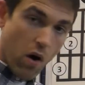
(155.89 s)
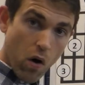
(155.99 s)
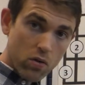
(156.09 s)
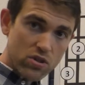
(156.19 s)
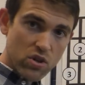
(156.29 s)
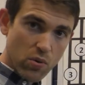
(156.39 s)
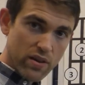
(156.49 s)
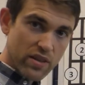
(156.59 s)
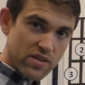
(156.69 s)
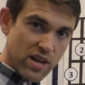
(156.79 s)
also in
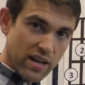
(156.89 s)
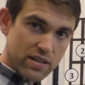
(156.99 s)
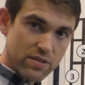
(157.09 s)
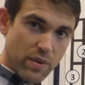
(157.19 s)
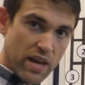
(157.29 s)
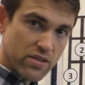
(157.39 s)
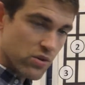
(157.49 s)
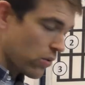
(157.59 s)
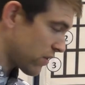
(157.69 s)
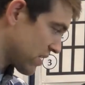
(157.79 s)
the second
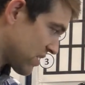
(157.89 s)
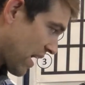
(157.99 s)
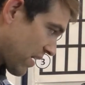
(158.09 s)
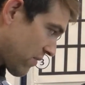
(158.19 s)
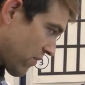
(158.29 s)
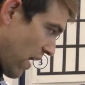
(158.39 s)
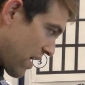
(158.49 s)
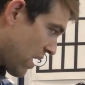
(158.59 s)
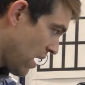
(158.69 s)
space or the second fret,